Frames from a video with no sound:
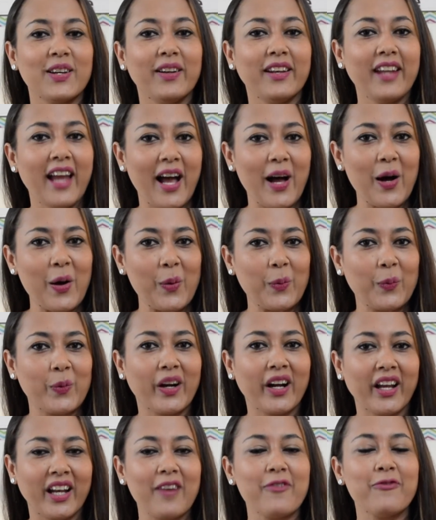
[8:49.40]
now, we're
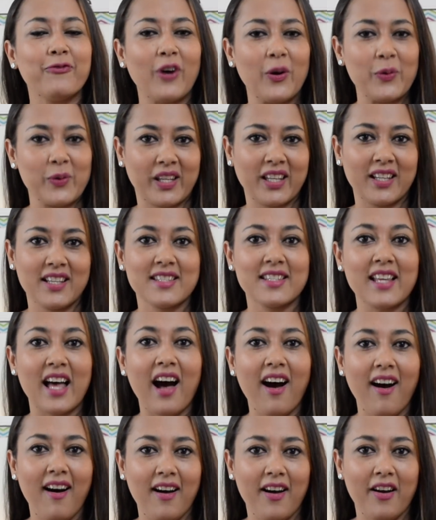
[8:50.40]
gonna focus
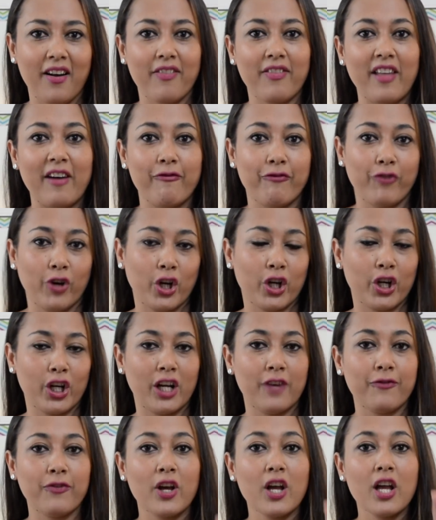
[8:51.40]
on the
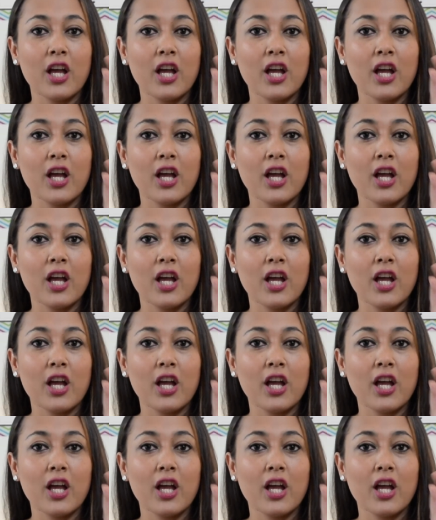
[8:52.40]
verb